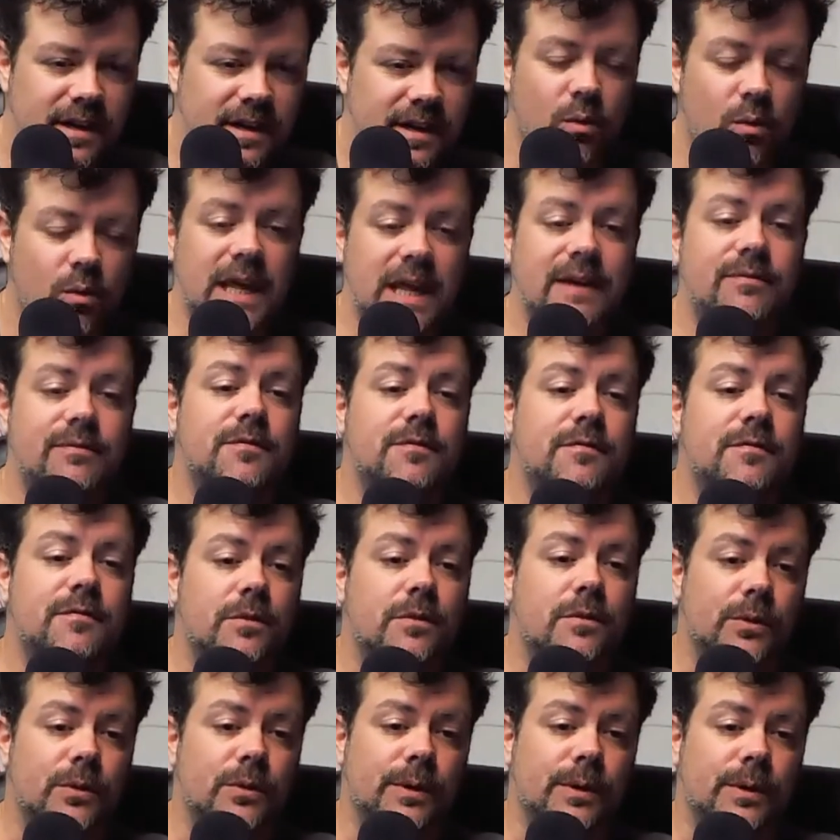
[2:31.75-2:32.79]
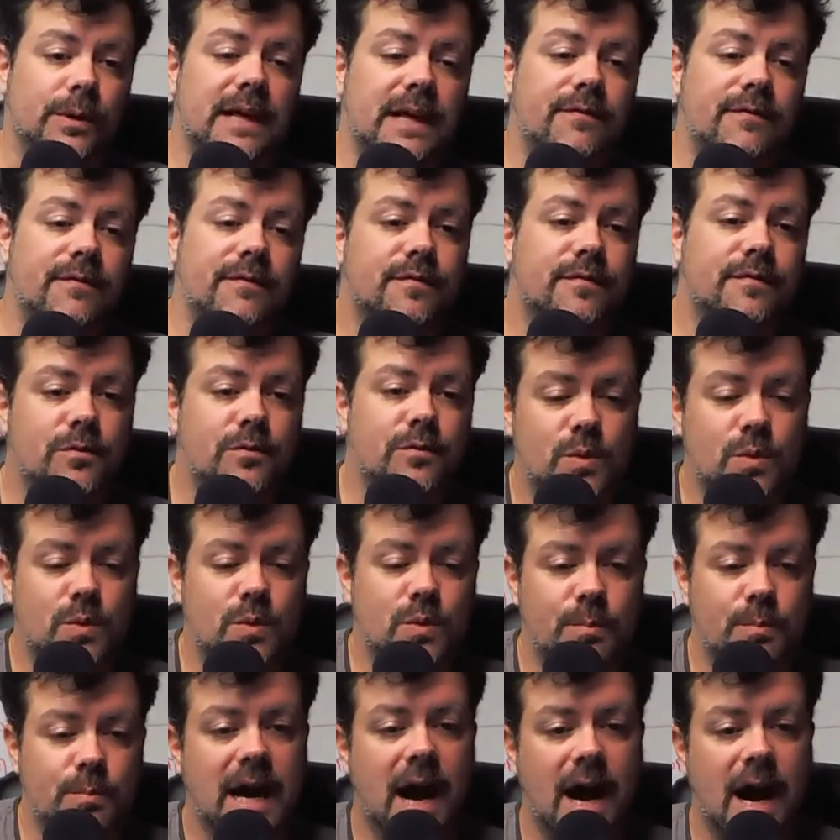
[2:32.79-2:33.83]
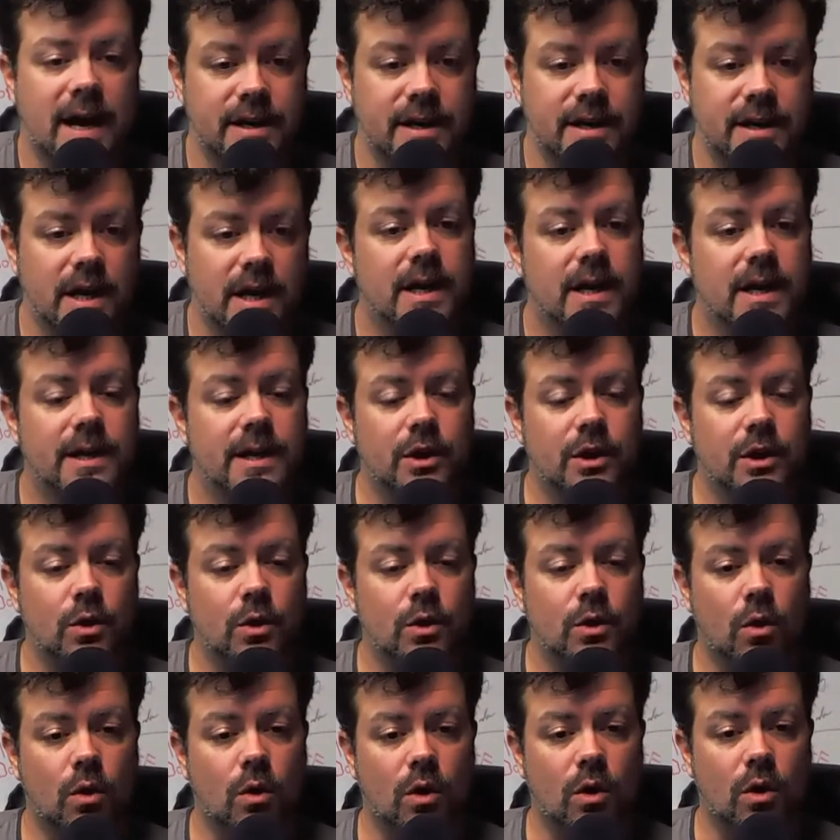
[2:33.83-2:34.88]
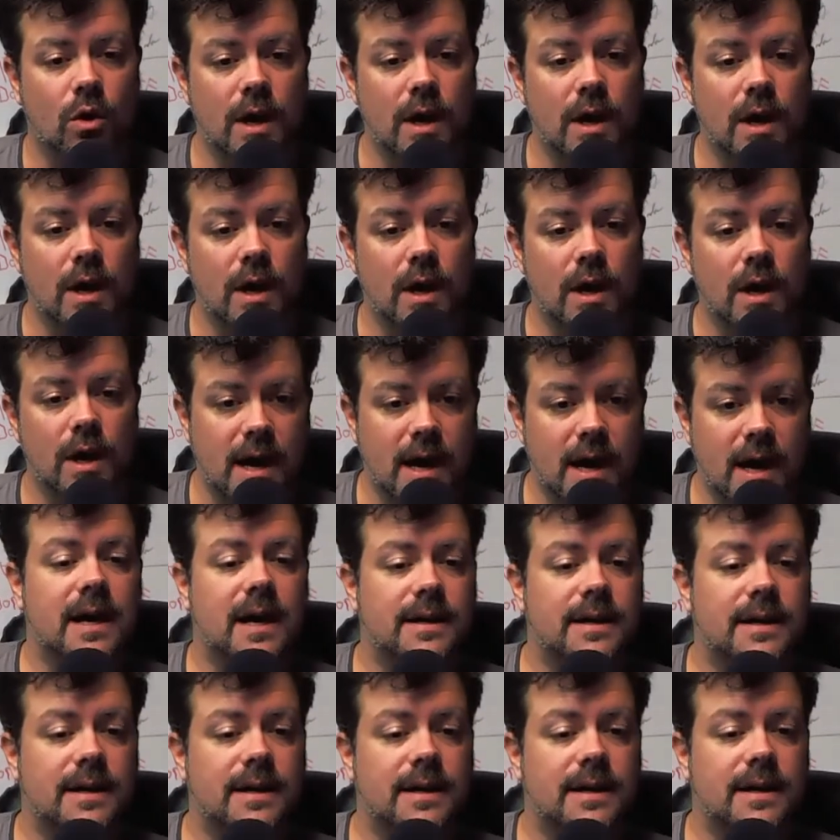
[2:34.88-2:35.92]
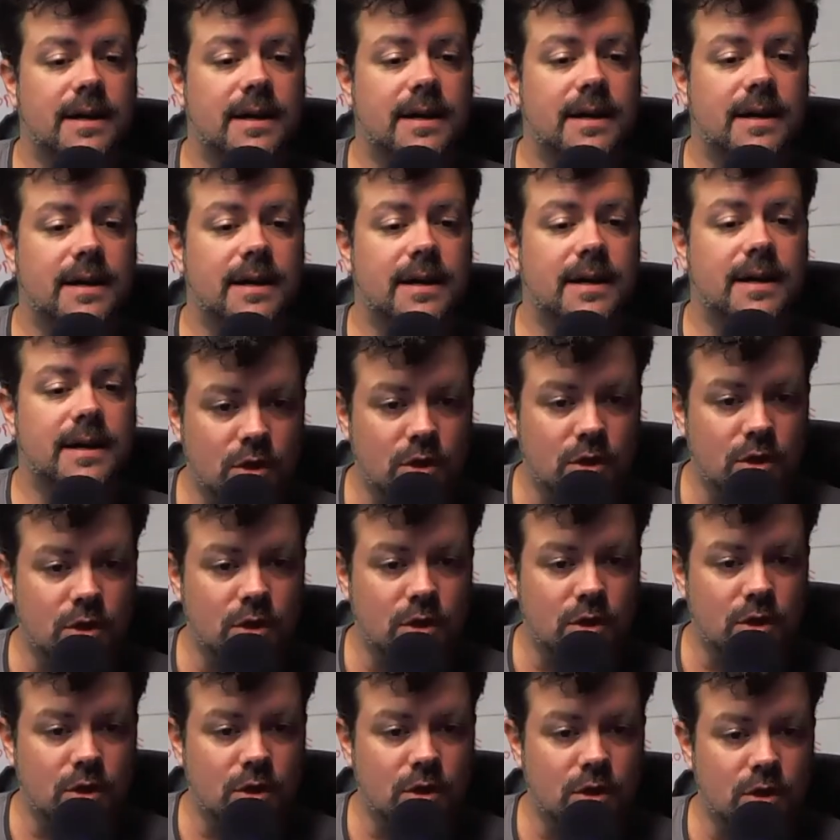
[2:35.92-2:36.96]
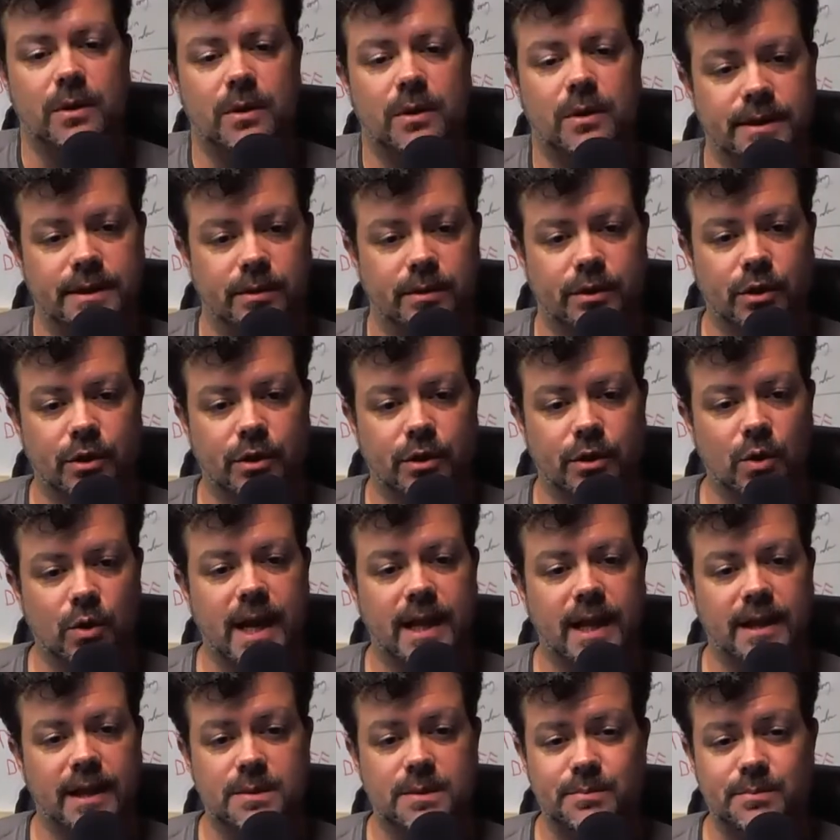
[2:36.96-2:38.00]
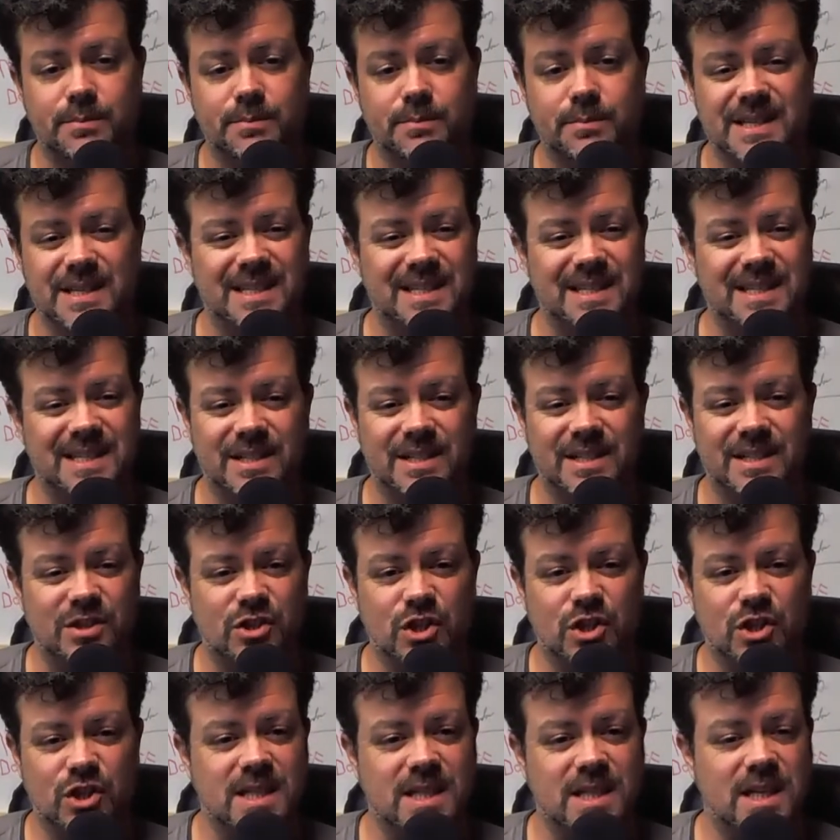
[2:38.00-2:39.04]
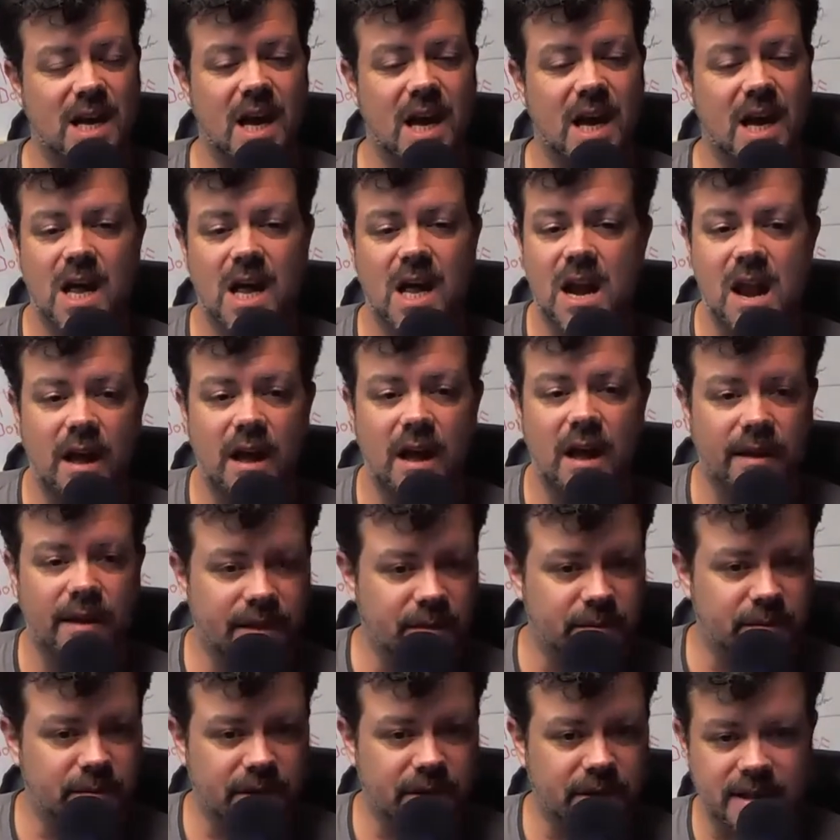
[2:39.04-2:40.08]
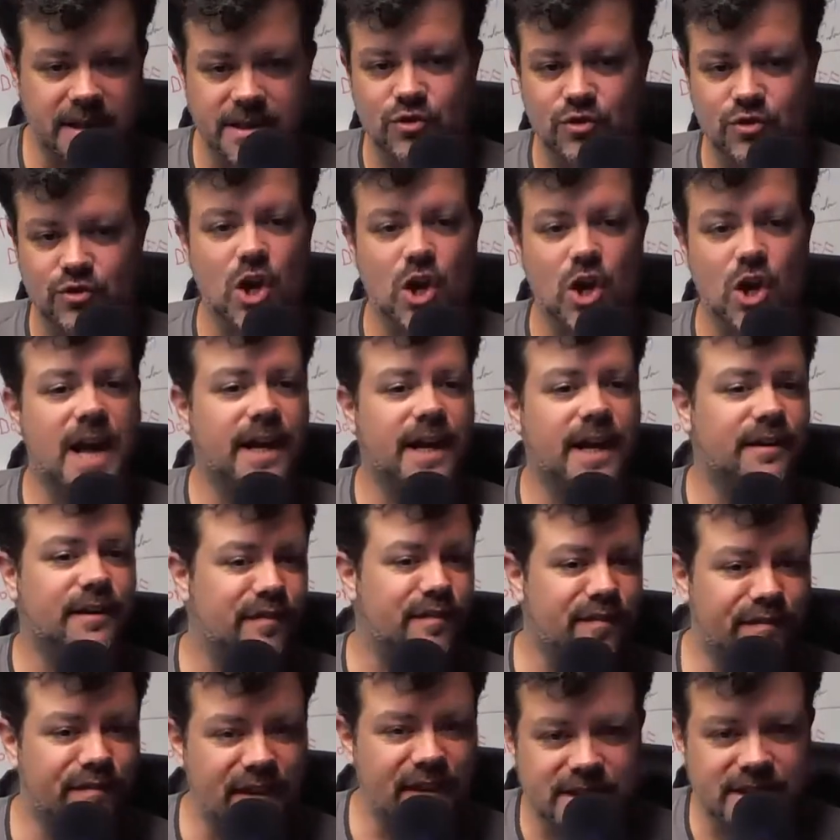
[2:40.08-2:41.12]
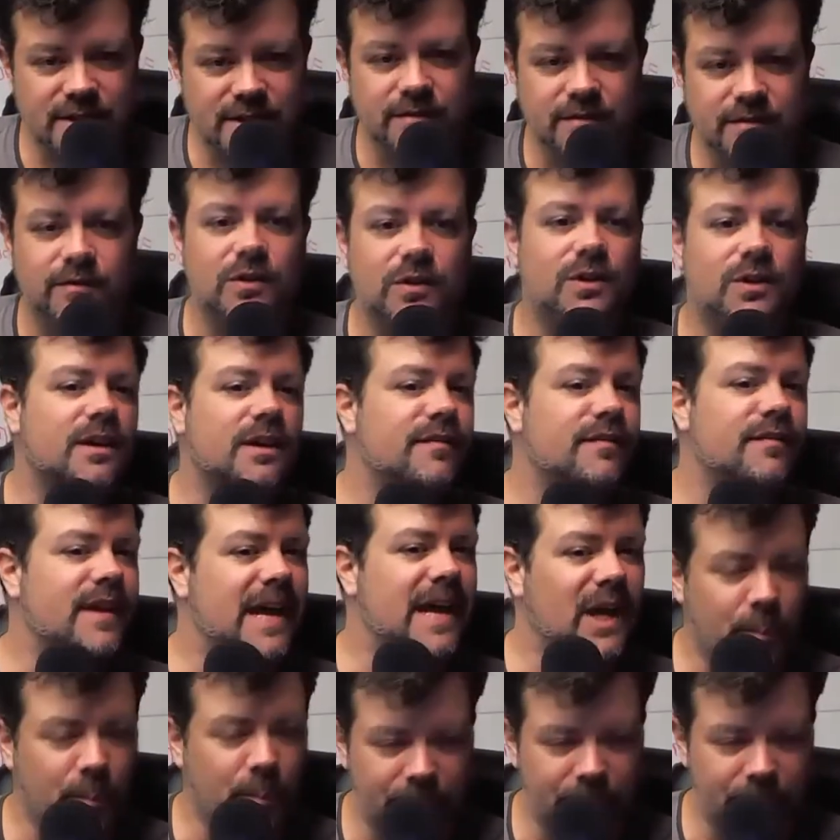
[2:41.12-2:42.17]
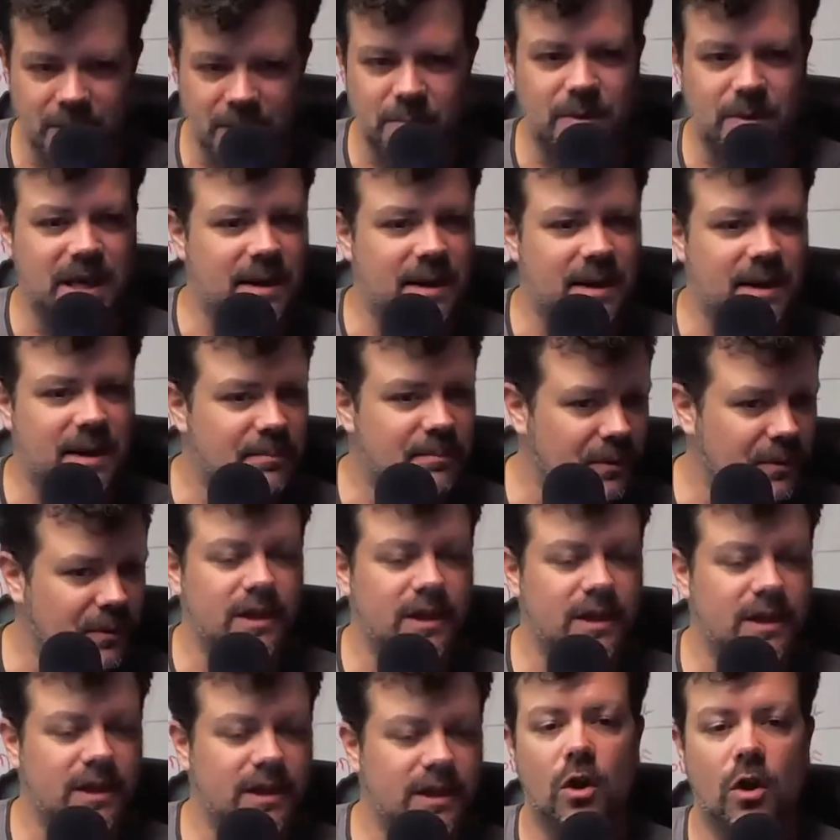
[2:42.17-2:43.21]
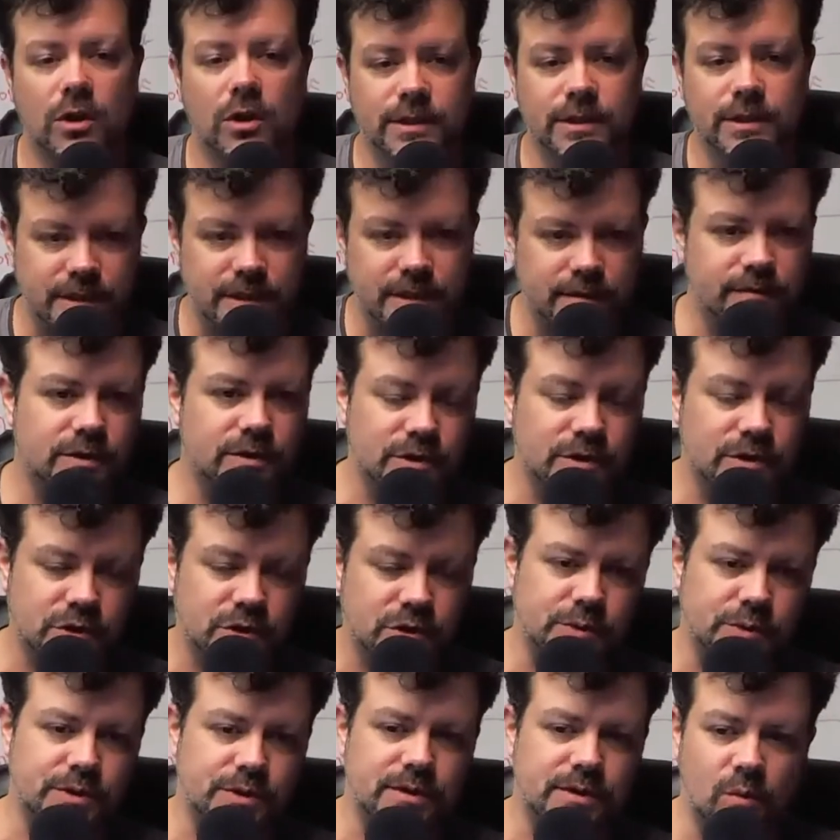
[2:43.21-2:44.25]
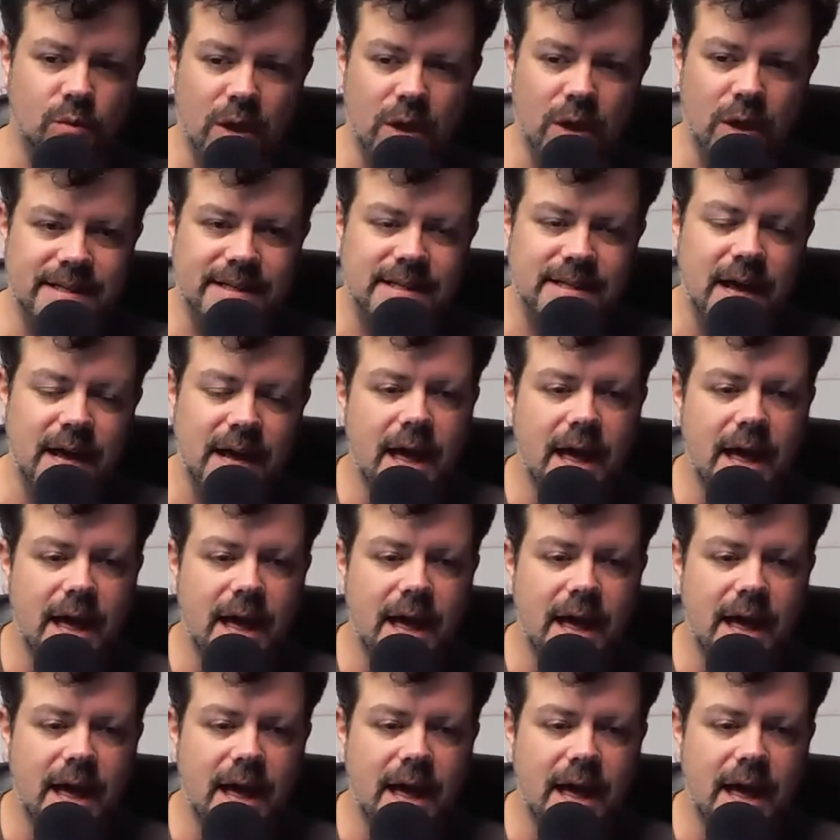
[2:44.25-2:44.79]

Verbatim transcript: even further beyond your customer and how you help your customer, and creating this business that is just nothing but this giant festival of helping people in all different sorts of ways.